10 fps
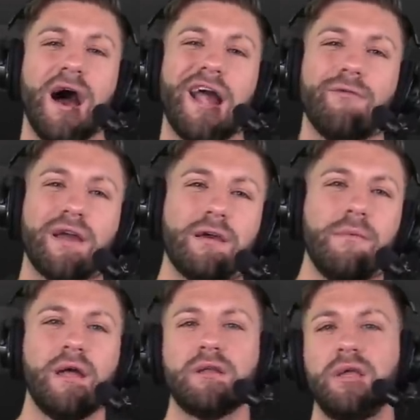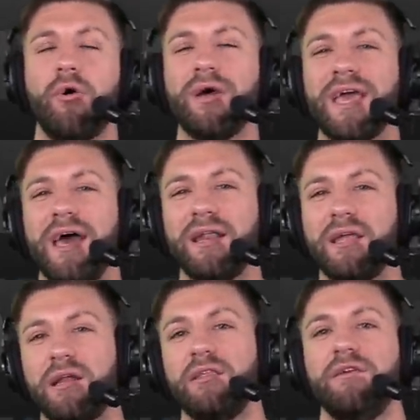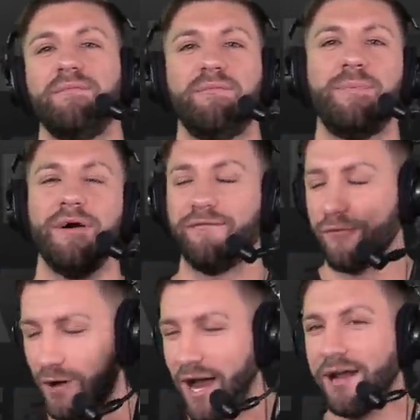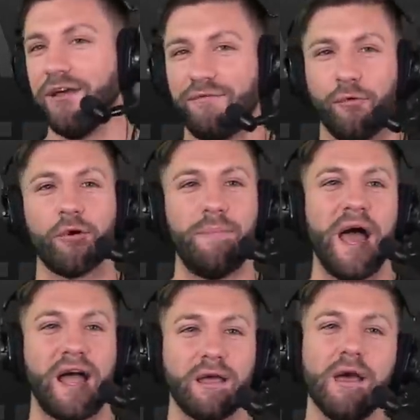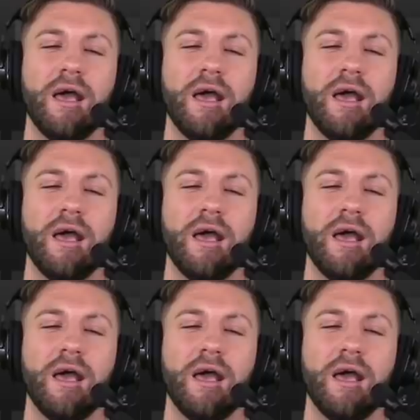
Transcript: I recommend going ahead and getting the variety of four pack.